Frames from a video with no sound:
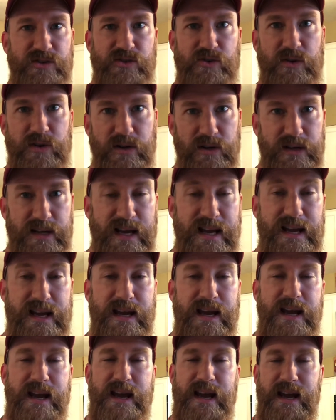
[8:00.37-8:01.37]
your day,
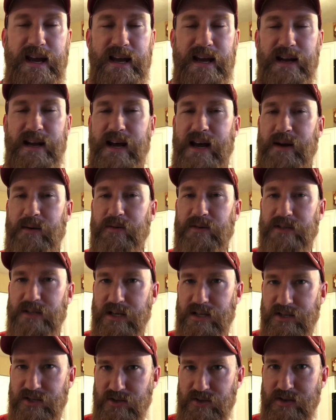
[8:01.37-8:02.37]
and I will
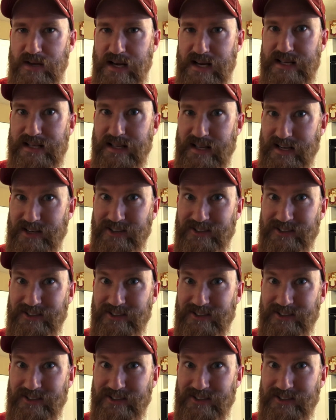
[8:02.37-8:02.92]
talk to you guys later.